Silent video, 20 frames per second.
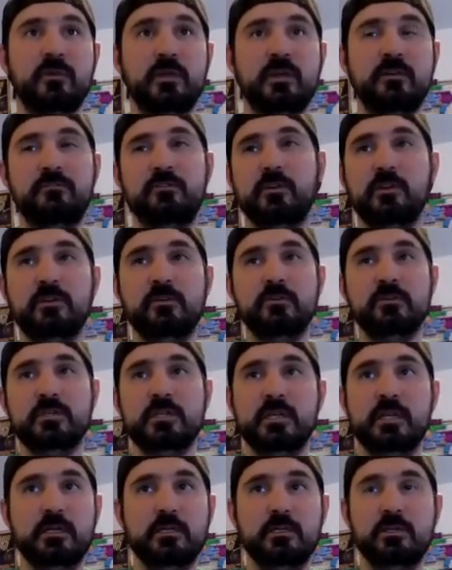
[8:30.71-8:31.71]
if you're
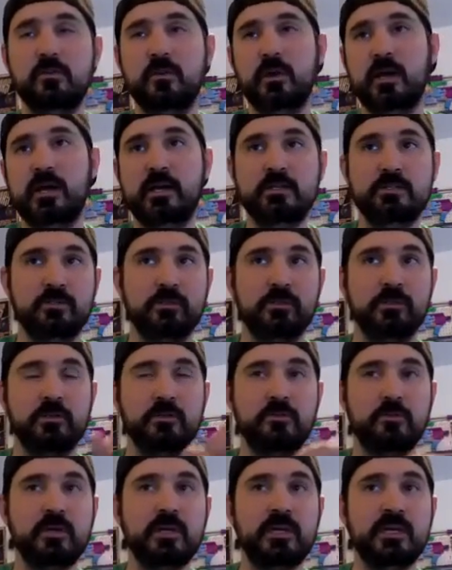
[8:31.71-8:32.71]
using 2S or
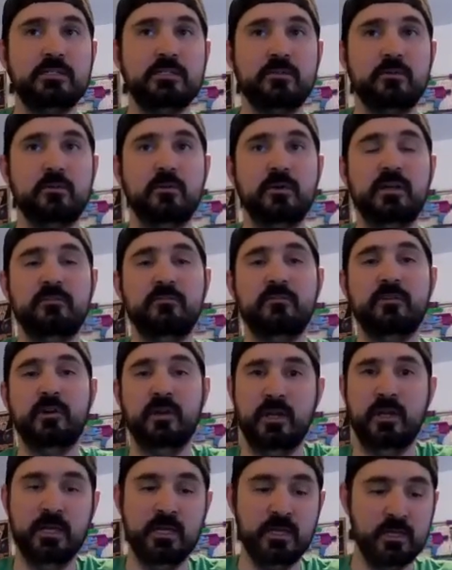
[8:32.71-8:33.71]
3S or whatever.
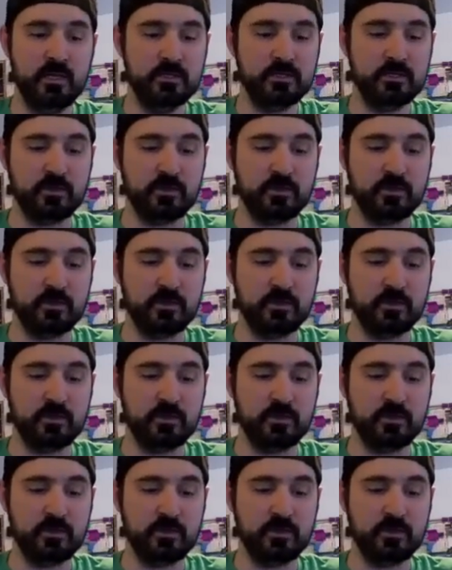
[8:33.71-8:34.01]
So